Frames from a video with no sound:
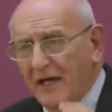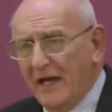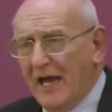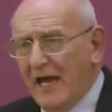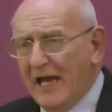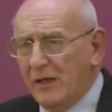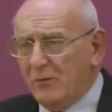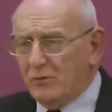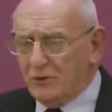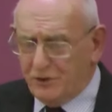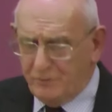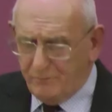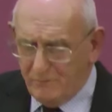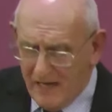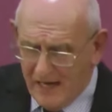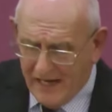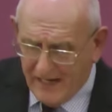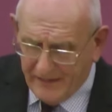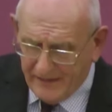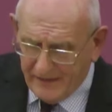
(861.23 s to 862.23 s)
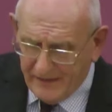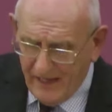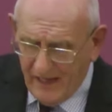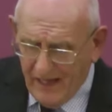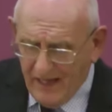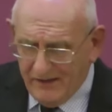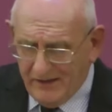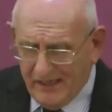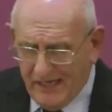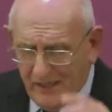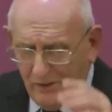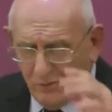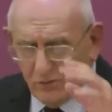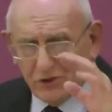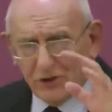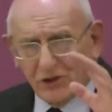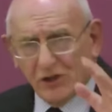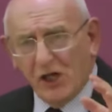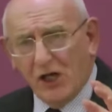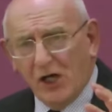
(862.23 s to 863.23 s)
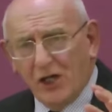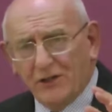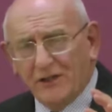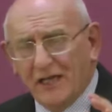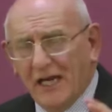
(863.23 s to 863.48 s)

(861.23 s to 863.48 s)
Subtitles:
He was man and he was God.